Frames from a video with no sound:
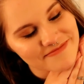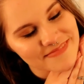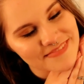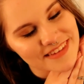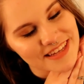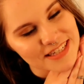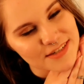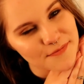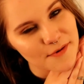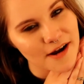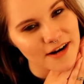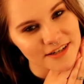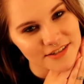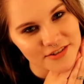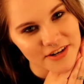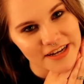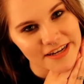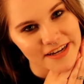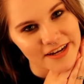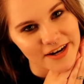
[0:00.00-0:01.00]
this product
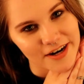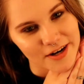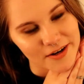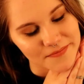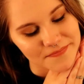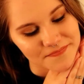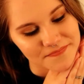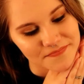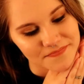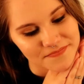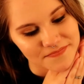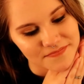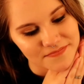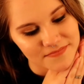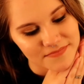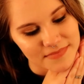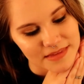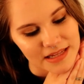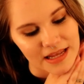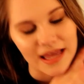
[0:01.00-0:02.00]
right here.
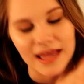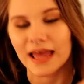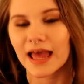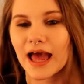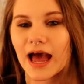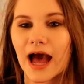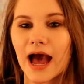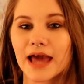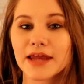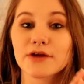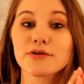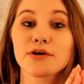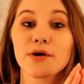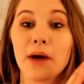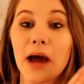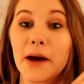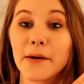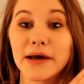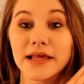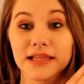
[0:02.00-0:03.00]
I don't know
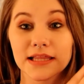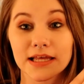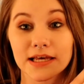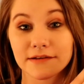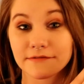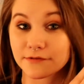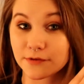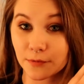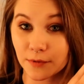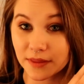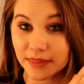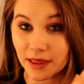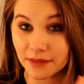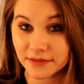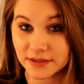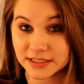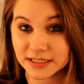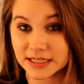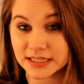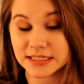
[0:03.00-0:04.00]
how I lived without
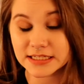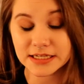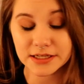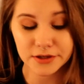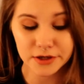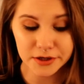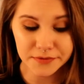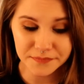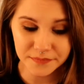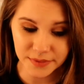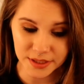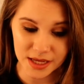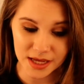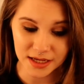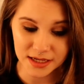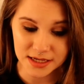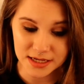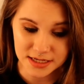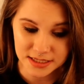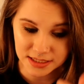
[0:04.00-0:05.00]
this concealer
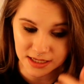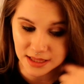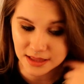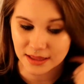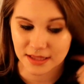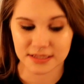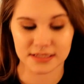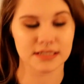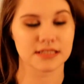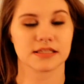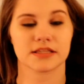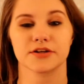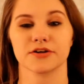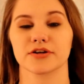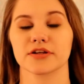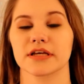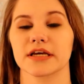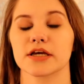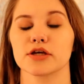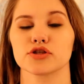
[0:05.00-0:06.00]
because this is
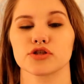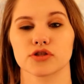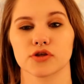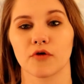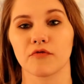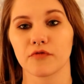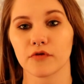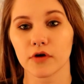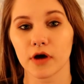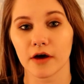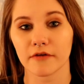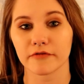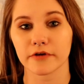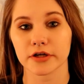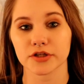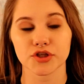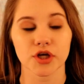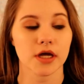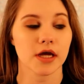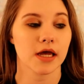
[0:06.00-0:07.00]
literally so full
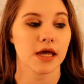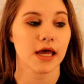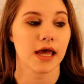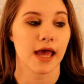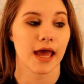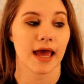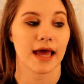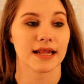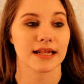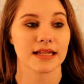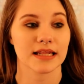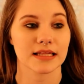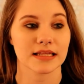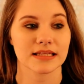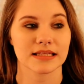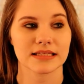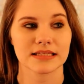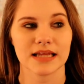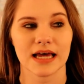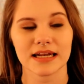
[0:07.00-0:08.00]
coverage and
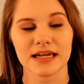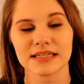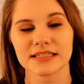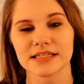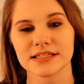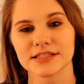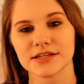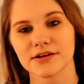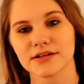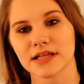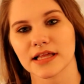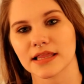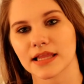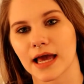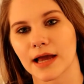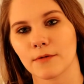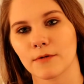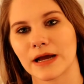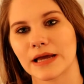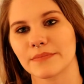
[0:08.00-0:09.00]
not necessarily
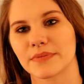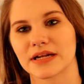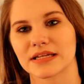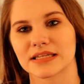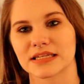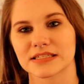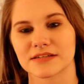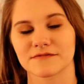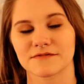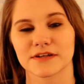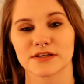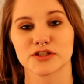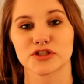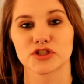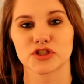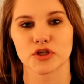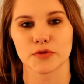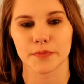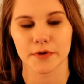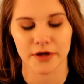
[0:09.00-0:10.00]
lightweight, but it doesn't feel
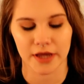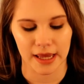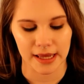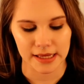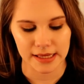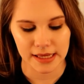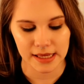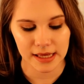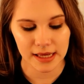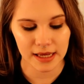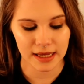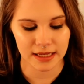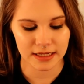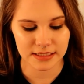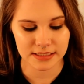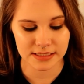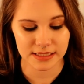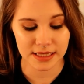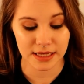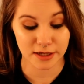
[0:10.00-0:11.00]
super cakey. It
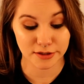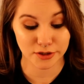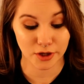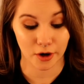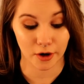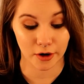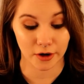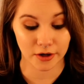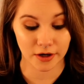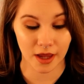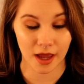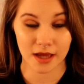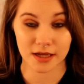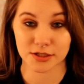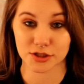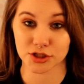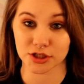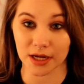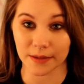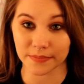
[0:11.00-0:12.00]
is the Tarte
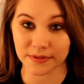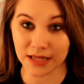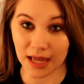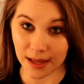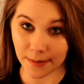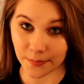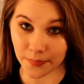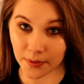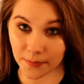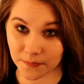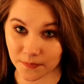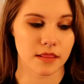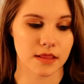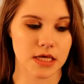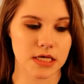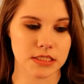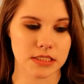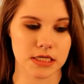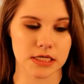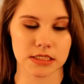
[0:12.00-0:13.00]
Shape Tape.
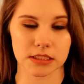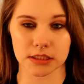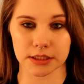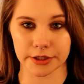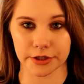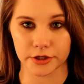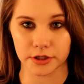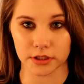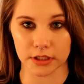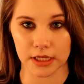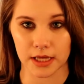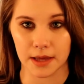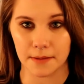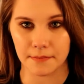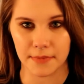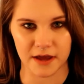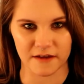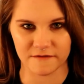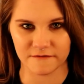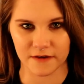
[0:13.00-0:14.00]
This is literally
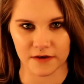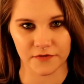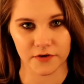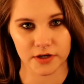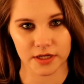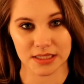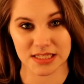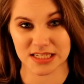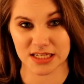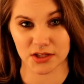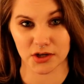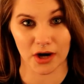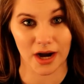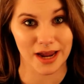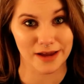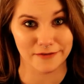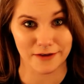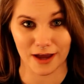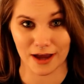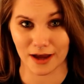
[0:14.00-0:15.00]
my favorite concealer
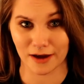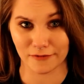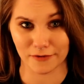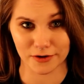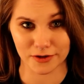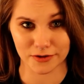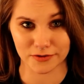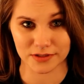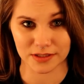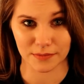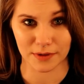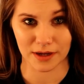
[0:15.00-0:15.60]
I have ever used in